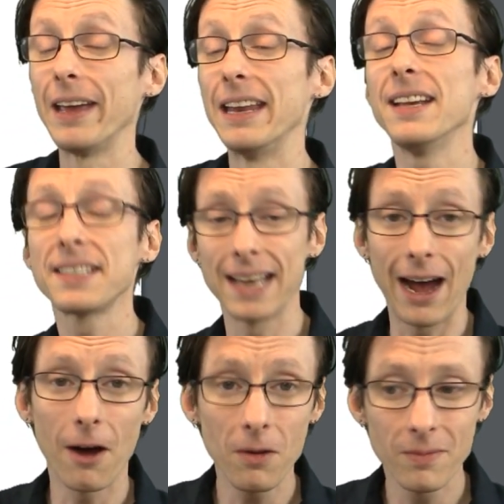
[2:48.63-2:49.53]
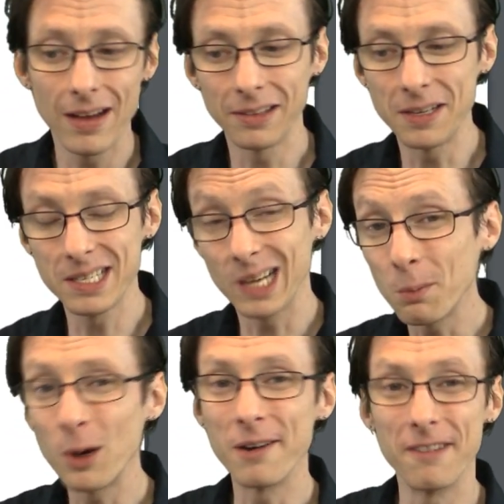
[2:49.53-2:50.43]
It is now, at least
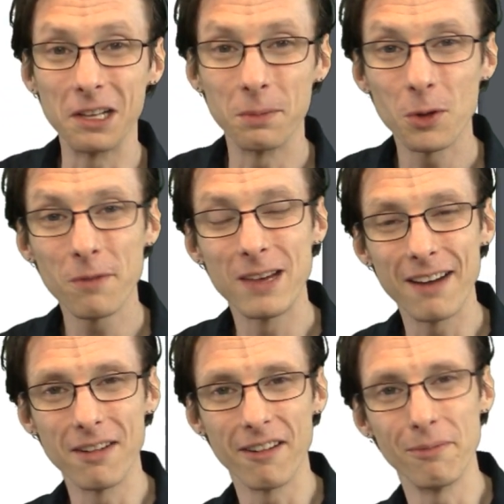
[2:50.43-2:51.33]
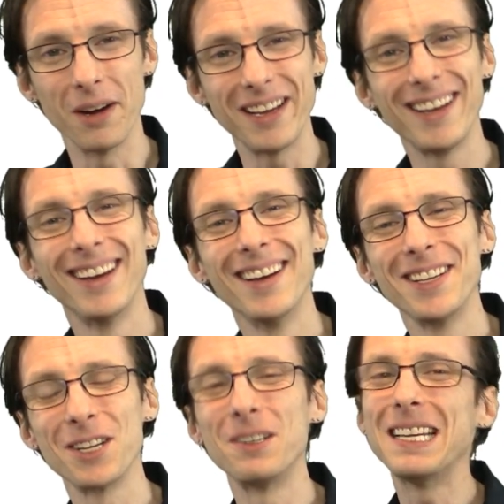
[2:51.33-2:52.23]
somewhat available if you have enough money.
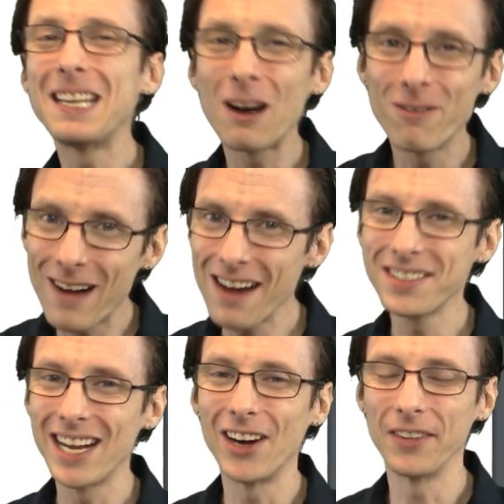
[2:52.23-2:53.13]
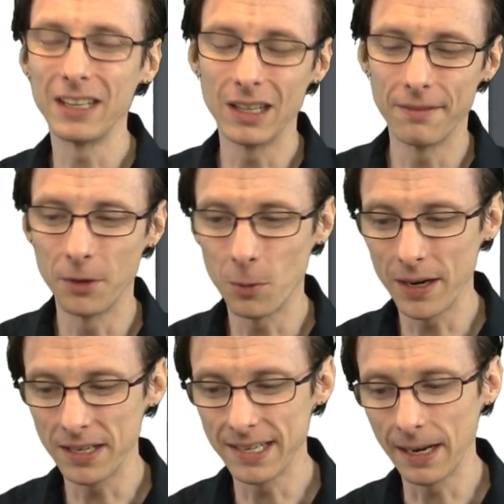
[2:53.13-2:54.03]
So DDR5 is now on the 1101
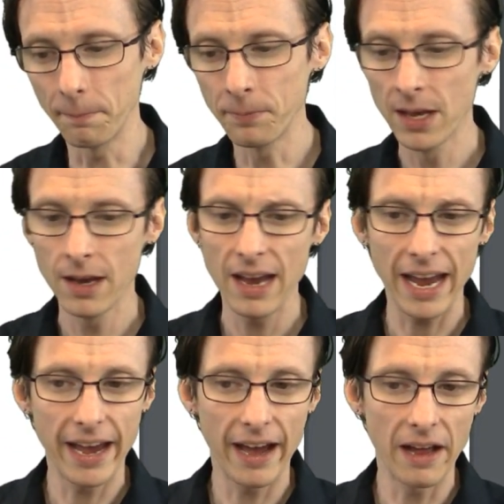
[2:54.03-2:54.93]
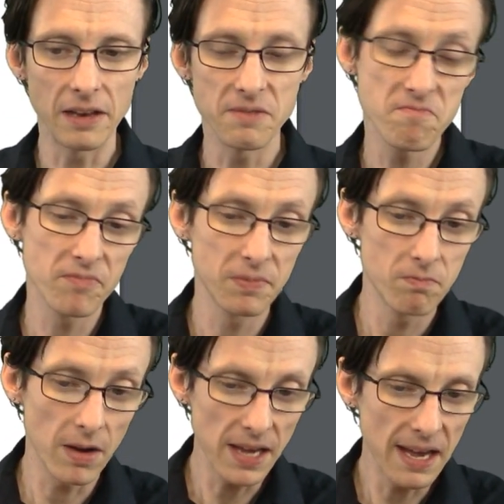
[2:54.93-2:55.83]
exam. And
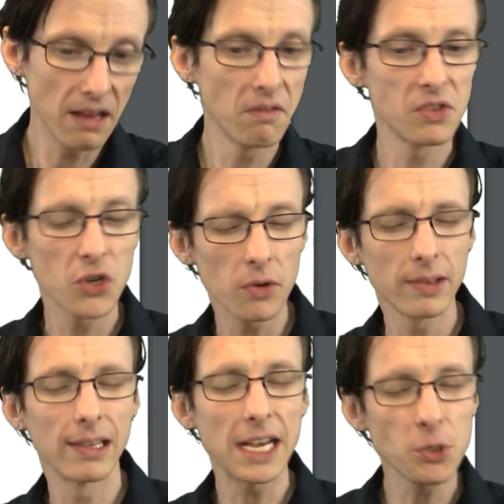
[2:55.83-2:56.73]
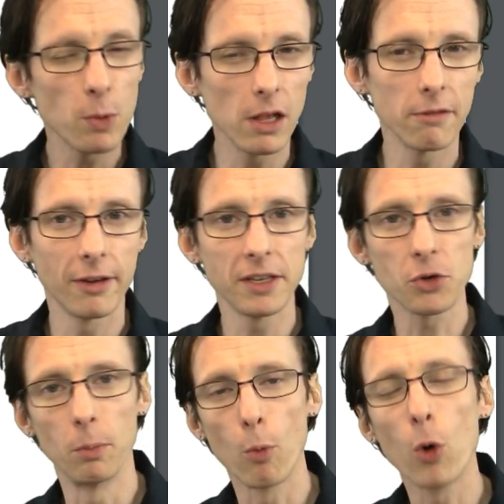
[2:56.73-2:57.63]
again, certain less relevant
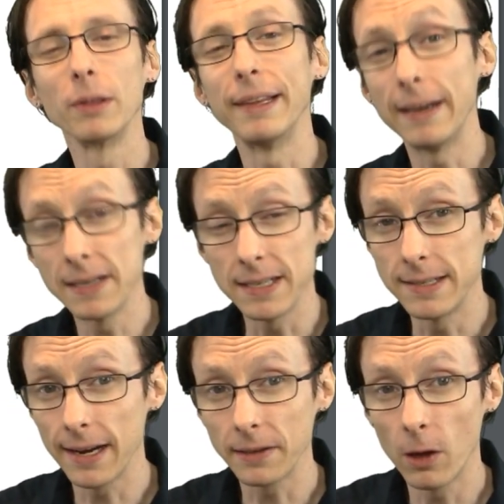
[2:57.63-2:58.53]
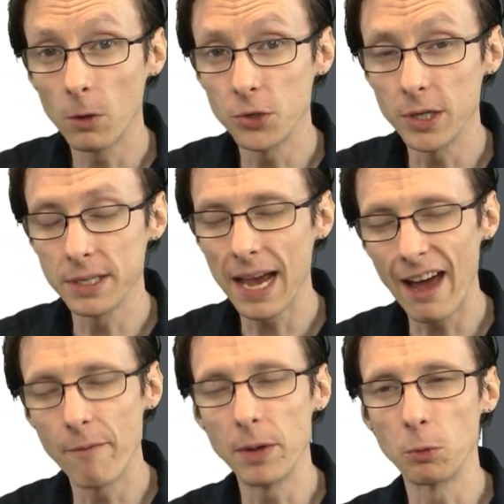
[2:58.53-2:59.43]
or more legacy technologies
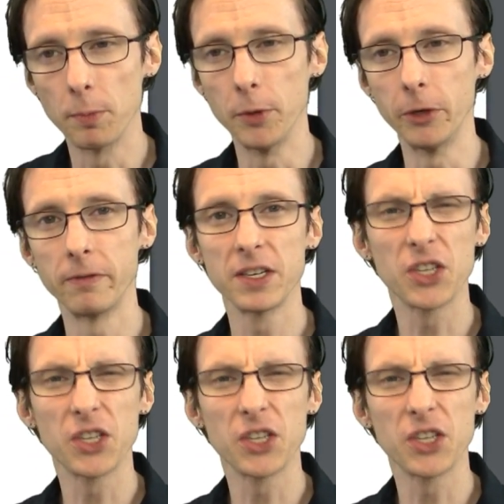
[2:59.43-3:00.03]
have been removed.